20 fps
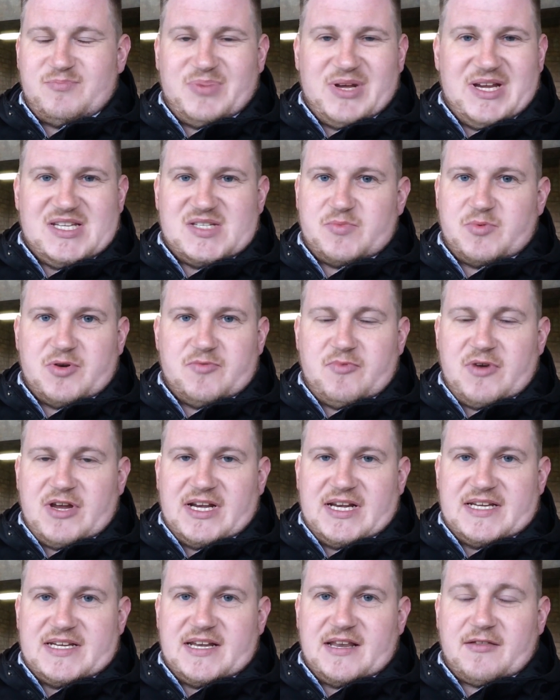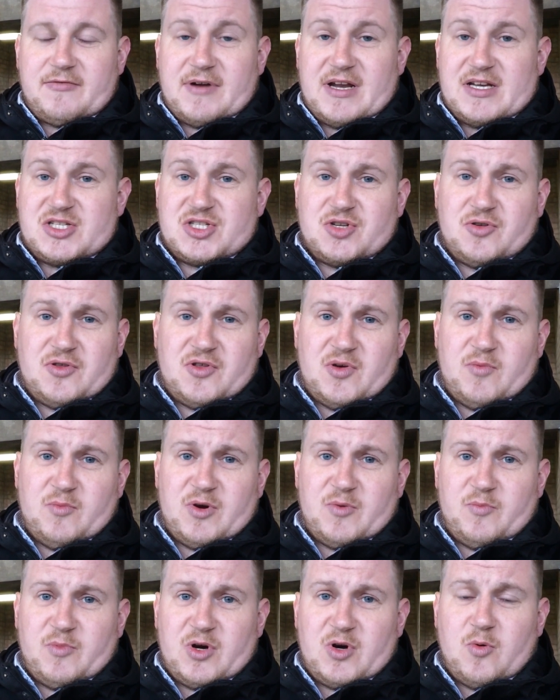Peterborough really didn't threaten. Scunthorpe
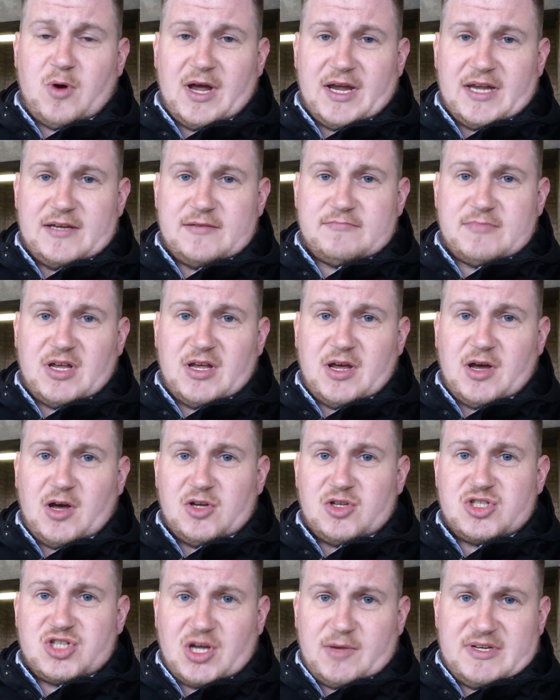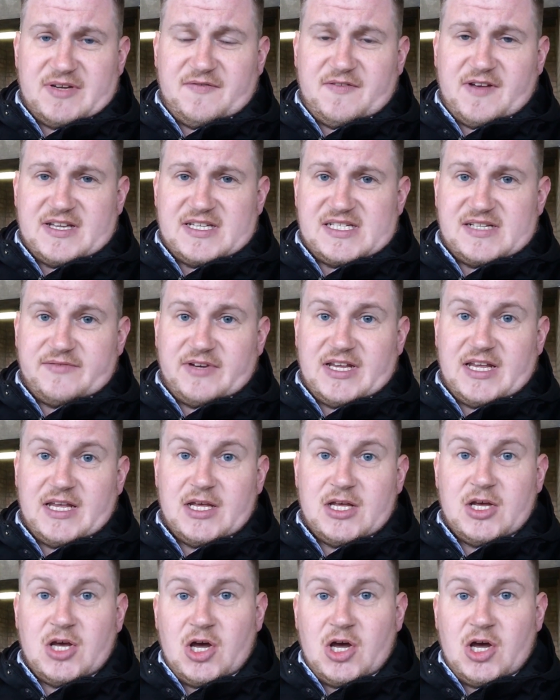were quite on top defensively.